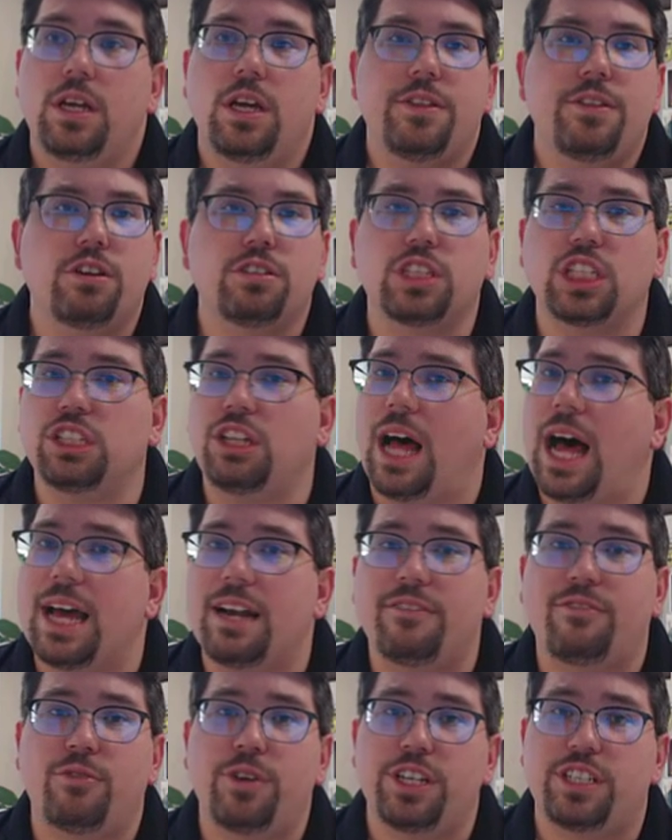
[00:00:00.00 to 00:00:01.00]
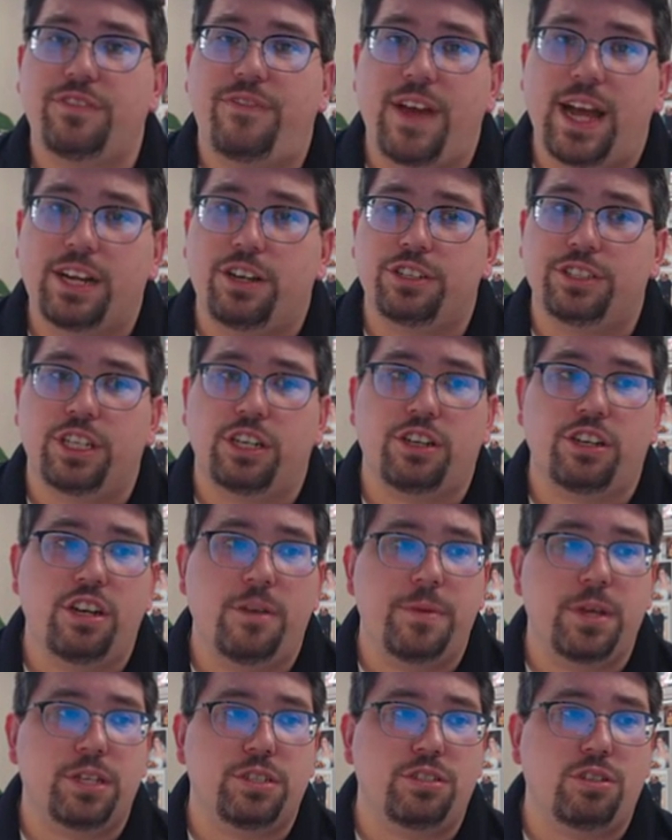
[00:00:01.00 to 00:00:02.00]
There's a lot of risk factors that are going
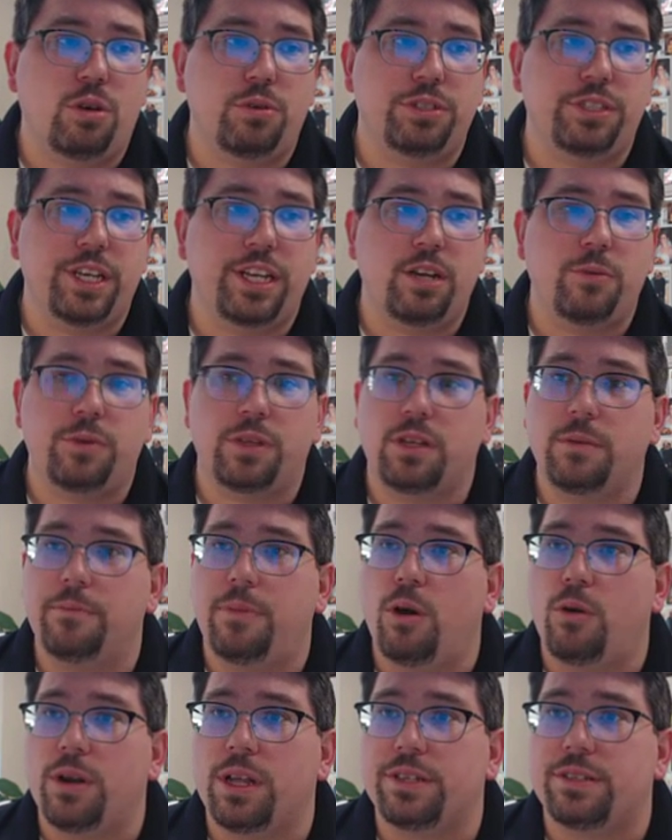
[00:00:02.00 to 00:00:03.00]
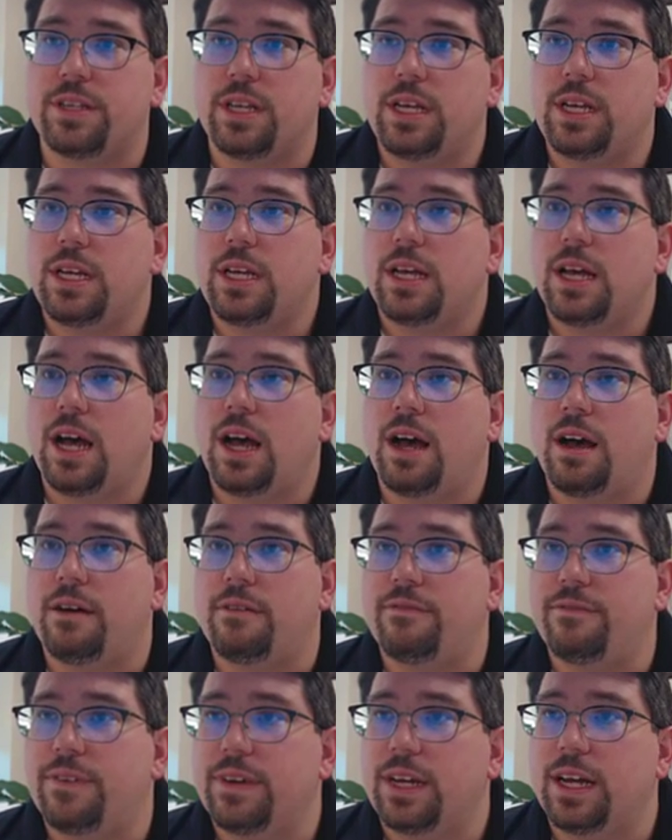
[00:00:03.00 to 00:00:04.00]
to be associated with components
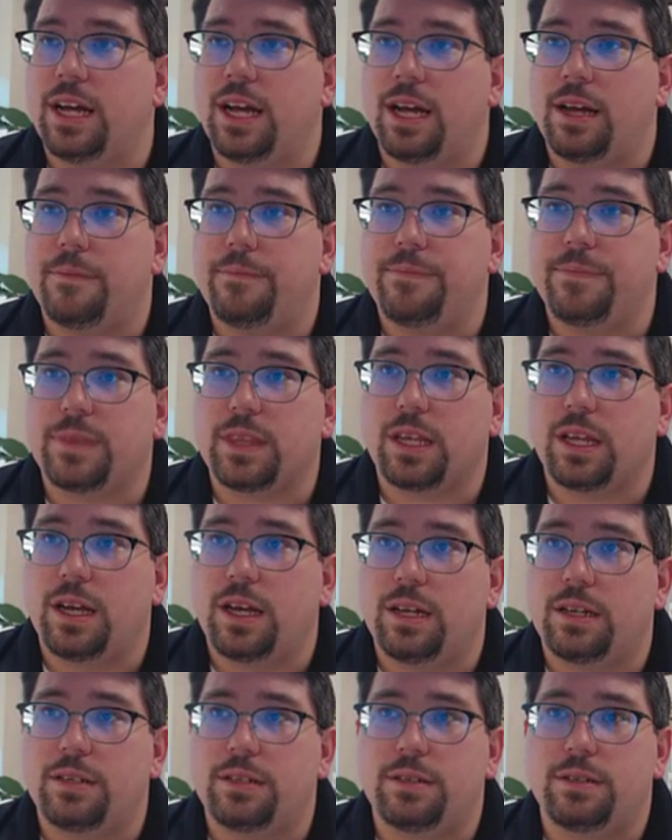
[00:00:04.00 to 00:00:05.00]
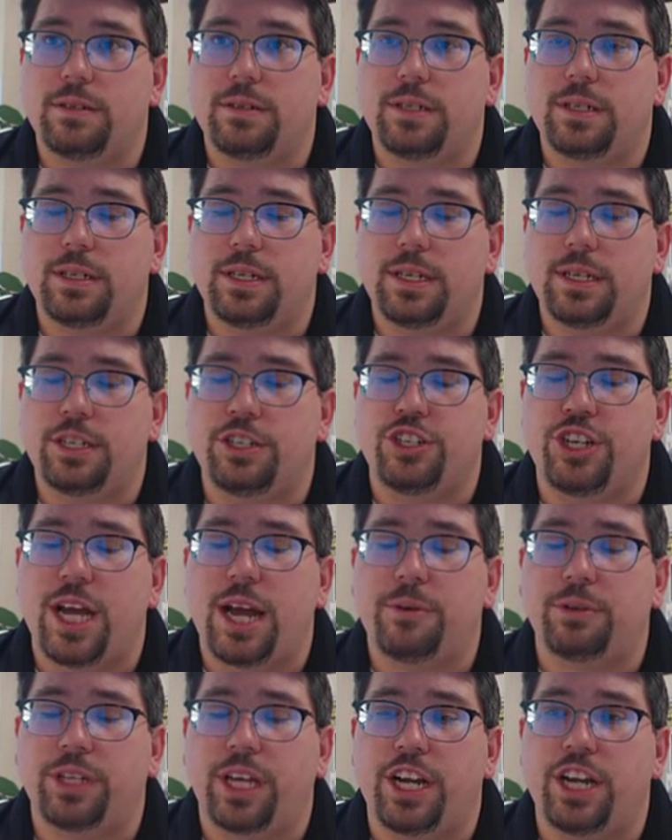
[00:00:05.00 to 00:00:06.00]
of uh, uh GI
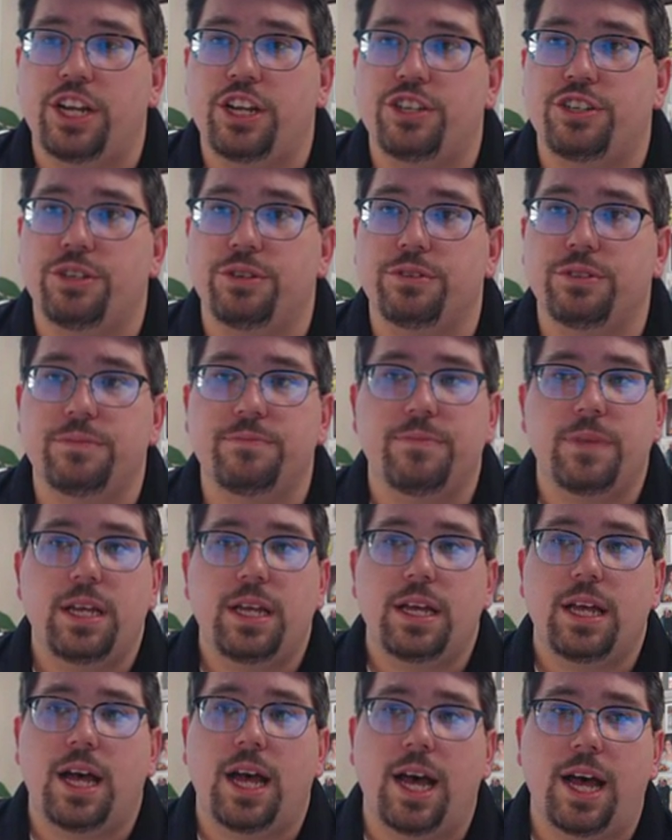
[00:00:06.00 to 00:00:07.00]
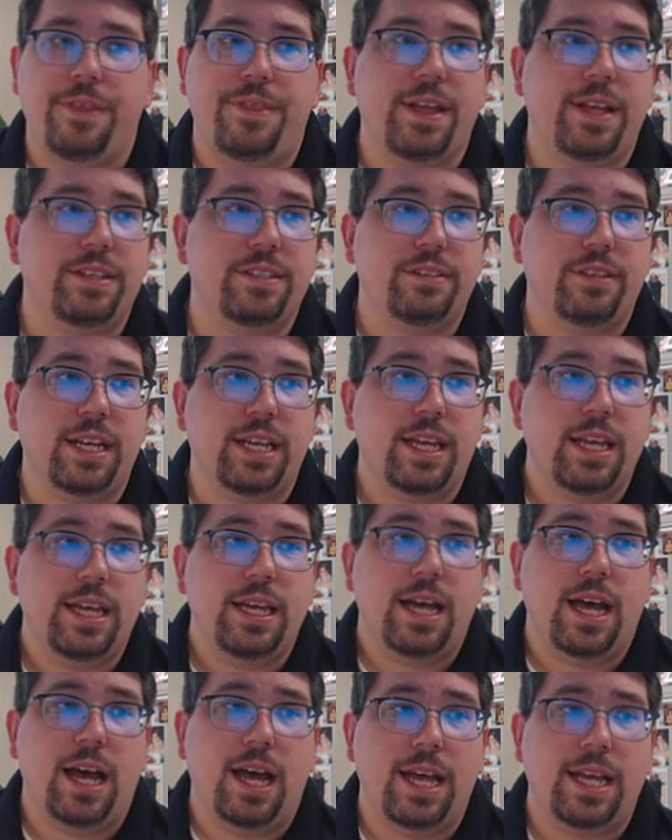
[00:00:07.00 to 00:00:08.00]
related issues. Uh, things like
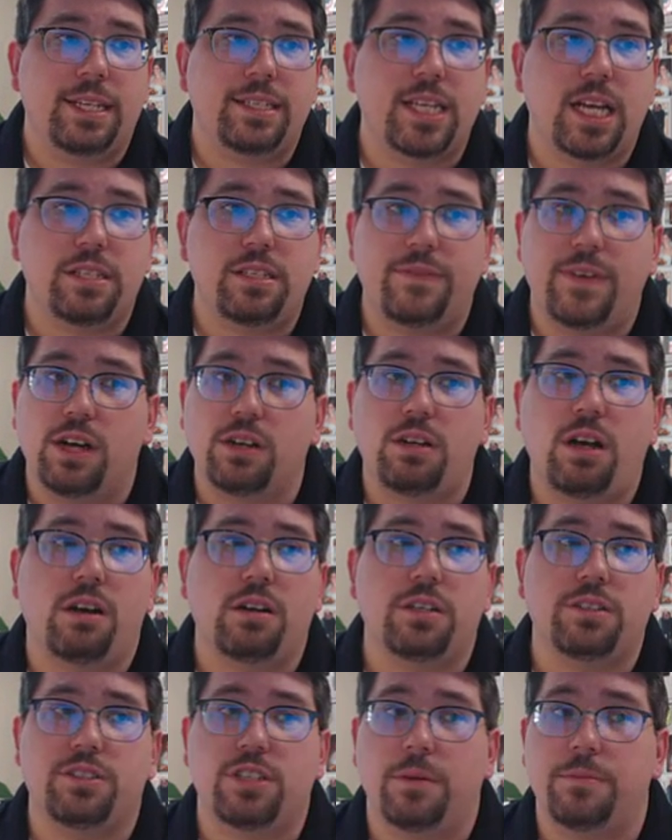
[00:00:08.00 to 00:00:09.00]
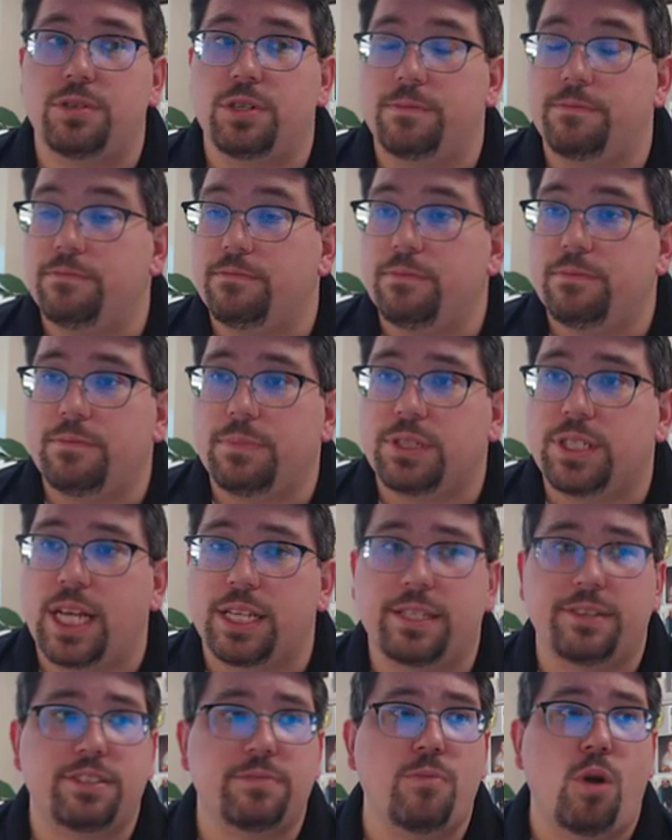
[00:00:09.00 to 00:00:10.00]
uh, excessive alcohol consumption,
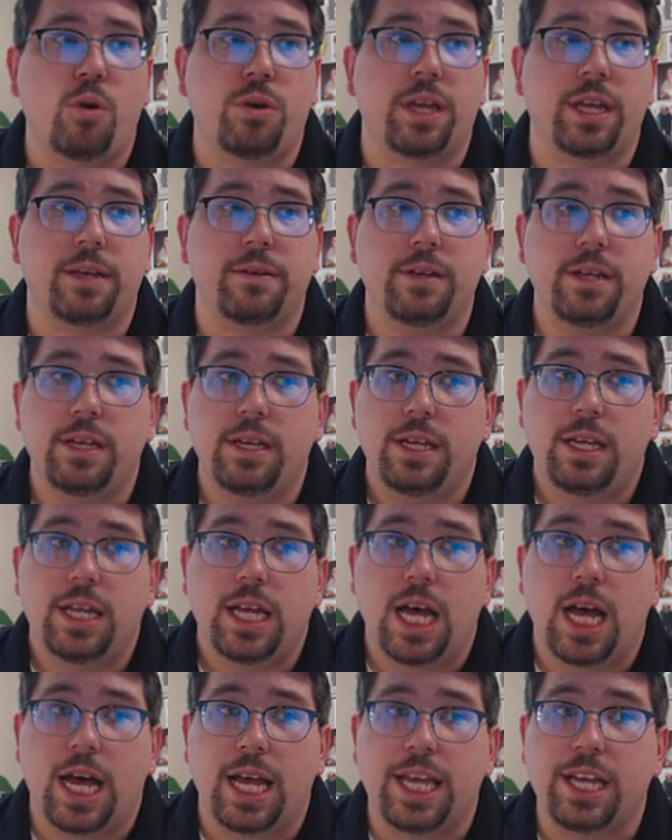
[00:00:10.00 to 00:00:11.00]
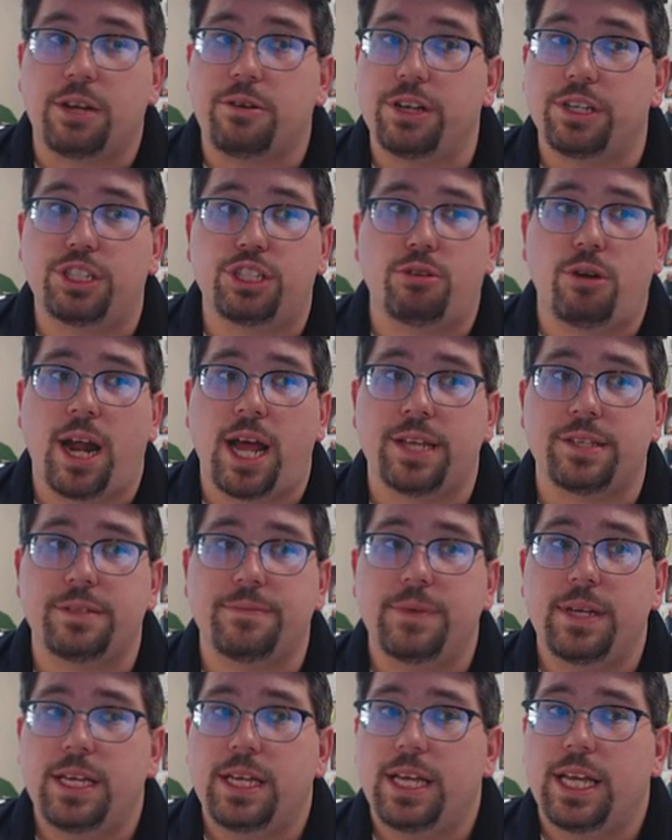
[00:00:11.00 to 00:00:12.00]
excessive smoking, uh, increased
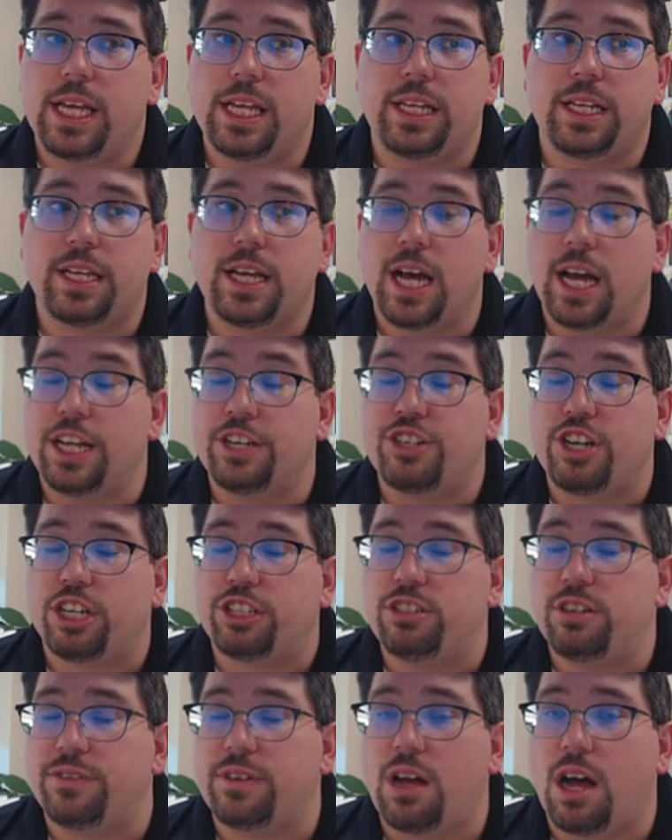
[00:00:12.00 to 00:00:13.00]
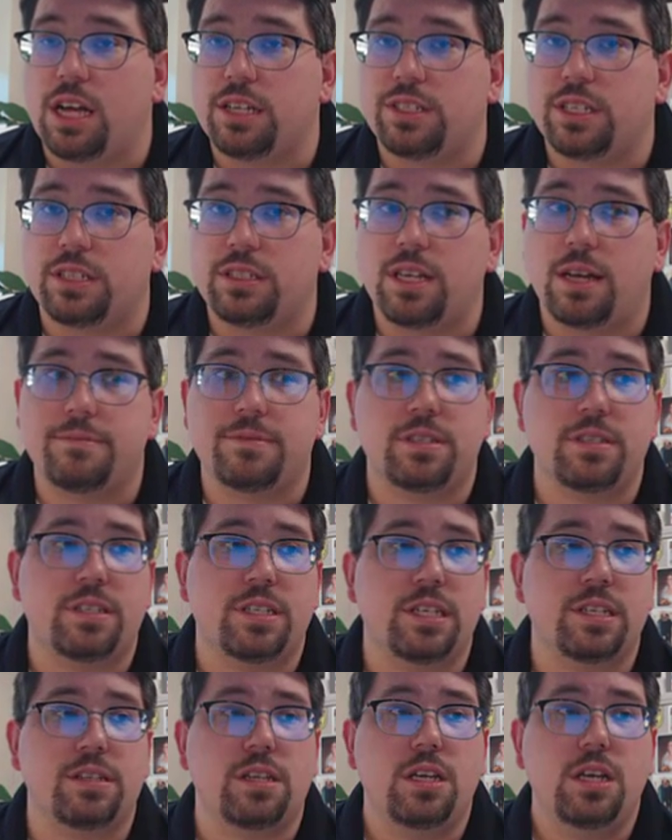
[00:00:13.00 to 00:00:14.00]
stress, in, uh, ingestion of caustic
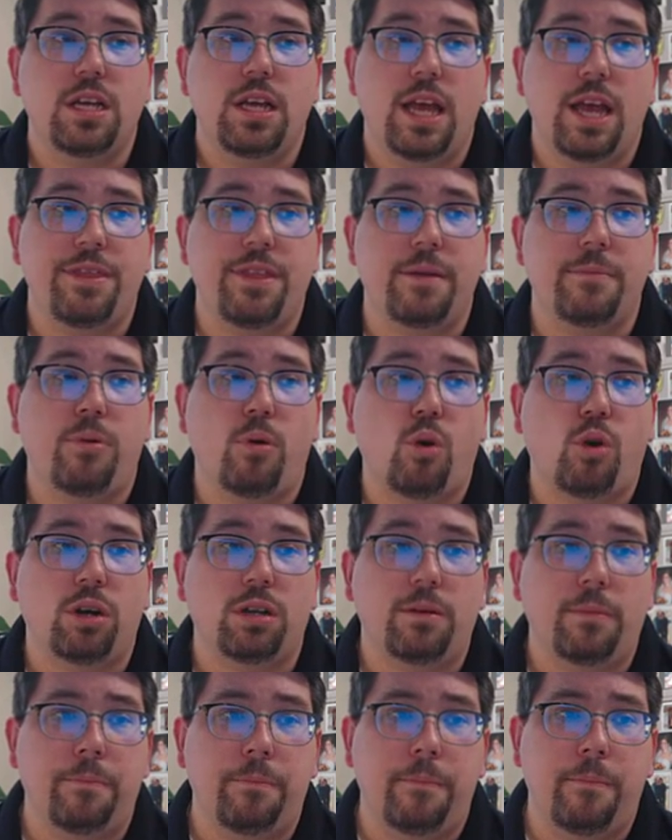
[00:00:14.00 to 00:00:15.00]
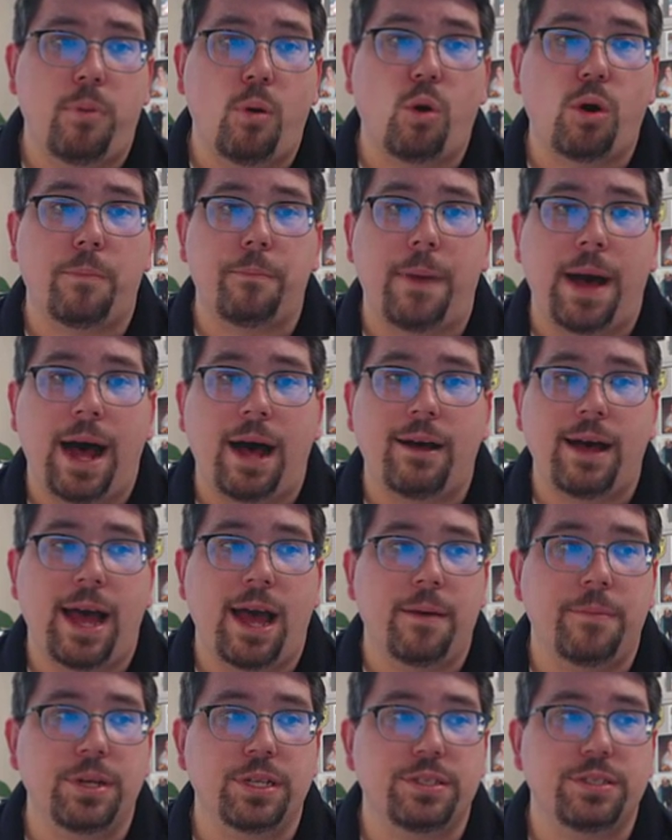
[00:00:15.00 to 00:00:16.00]
substances, and then poor, poor bowel
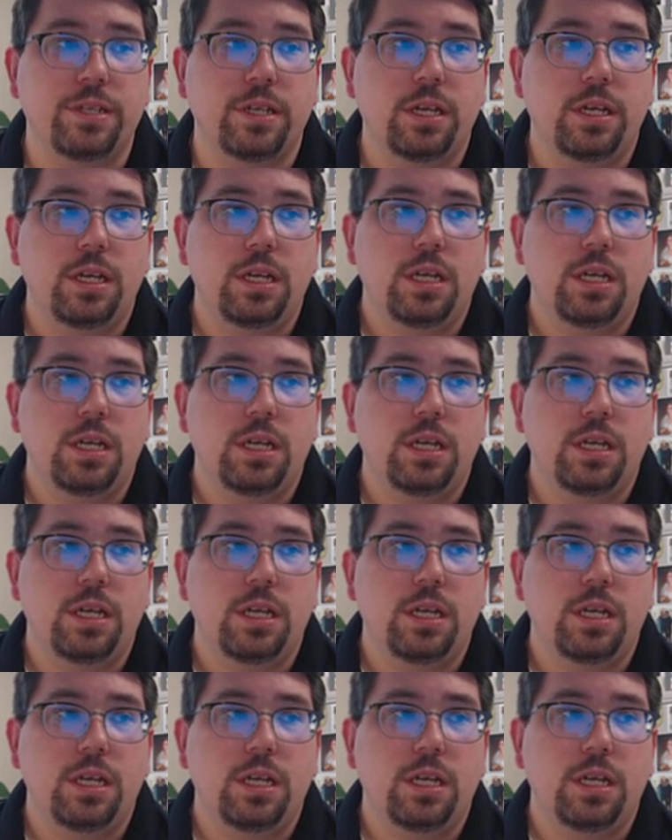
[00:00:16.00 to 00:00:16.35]
habits.